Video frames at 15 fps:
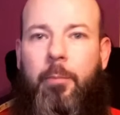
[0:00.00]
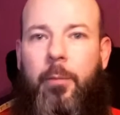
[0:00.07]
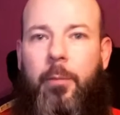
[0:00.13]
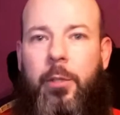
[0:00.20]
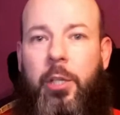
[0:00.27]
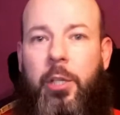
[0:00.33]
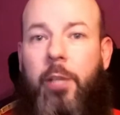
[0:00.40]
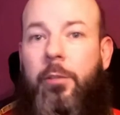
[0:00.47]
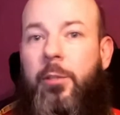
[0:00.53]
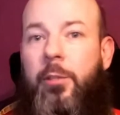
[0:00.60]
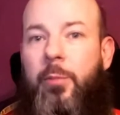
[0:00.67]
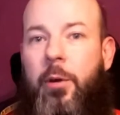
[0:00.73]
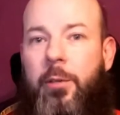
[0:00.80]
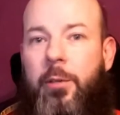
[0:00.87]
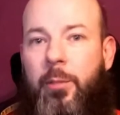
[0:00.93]
Shield of
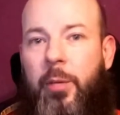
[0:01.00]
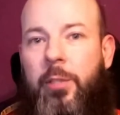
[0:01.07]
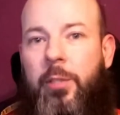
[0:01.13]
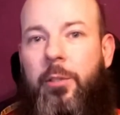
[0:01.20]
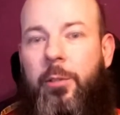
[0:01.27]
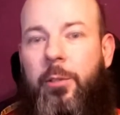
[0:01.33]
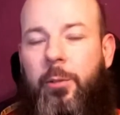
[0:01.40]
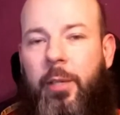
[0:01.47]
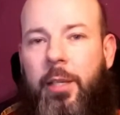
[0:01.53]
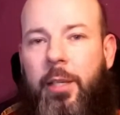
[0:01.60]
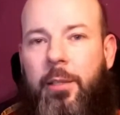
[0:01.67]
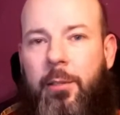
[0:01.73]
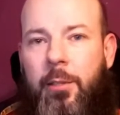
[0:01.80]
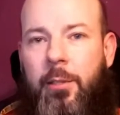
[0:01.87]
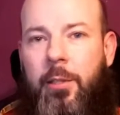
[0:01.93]
Tomorrow's on my to-do list
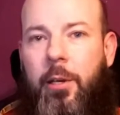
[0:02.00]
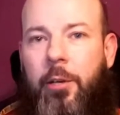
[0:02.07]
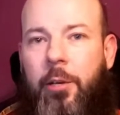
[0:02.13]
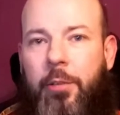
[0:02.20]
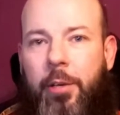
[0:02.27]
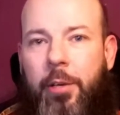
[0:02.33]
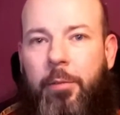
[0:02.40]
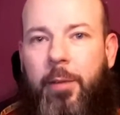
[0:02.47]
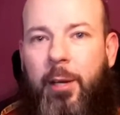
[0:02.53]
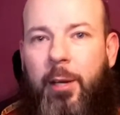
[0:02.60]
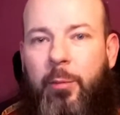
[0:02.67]
as a Star Trek fan,